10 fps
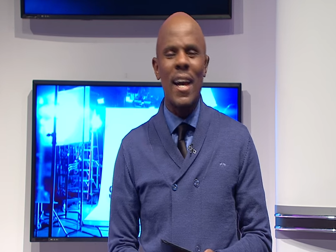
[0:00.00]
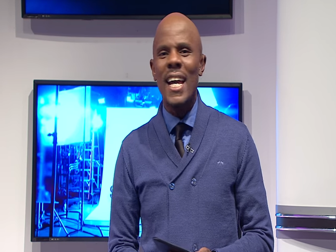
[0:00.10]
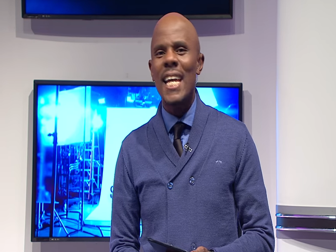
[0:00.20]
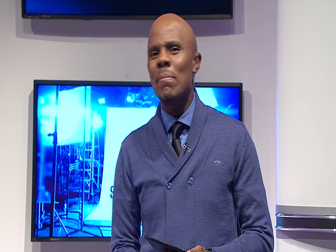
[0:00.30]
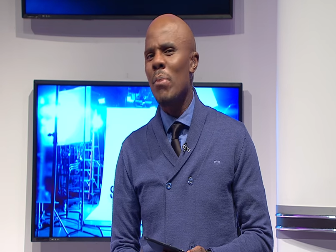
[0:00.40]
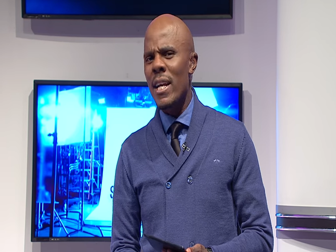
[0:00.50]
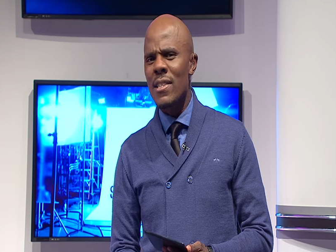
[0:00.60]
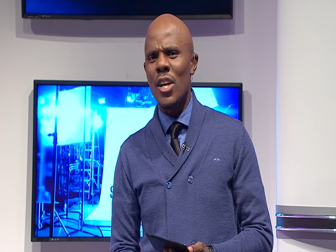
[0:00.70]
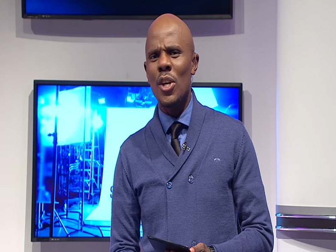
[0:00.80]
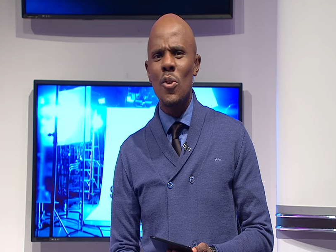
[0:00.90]
He brings
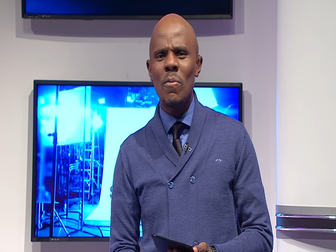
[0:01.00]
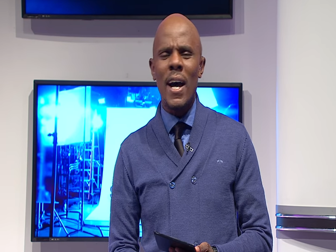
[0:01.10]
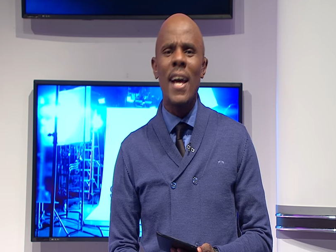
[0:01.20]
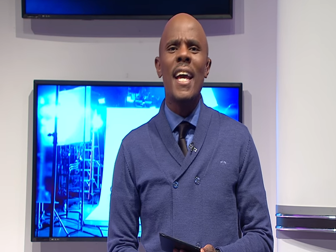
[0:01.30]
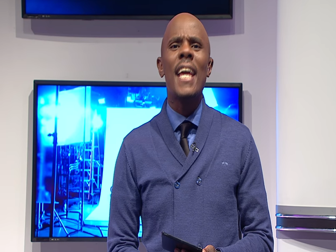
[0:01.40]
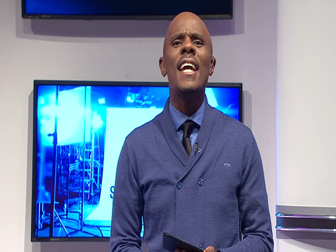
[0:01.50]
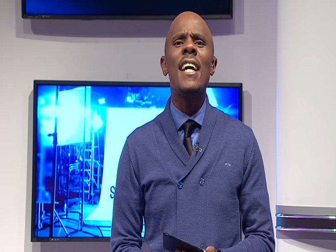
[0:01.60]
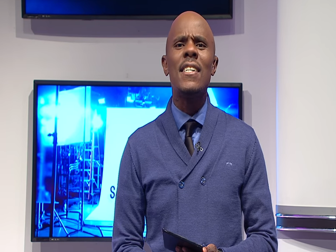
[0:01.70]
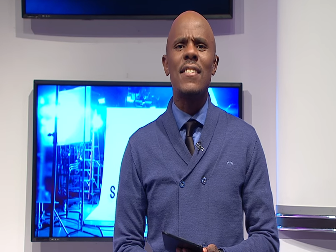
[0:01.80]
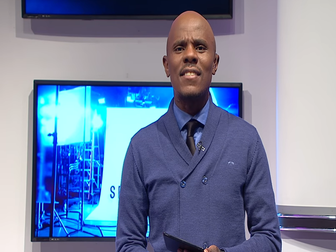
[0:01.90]
the humor. He
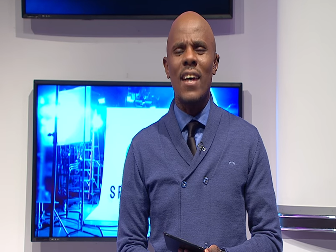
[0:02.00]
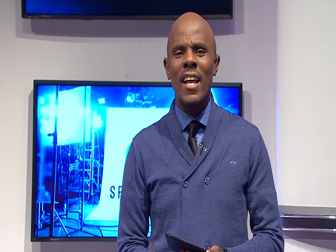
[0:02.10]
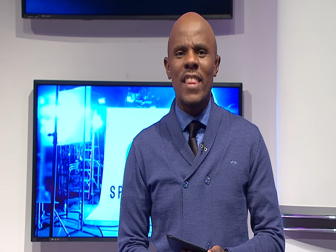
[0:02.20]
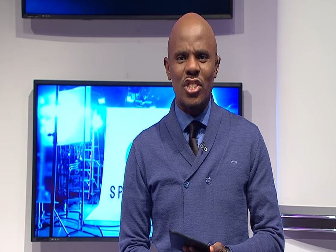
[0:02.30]
is the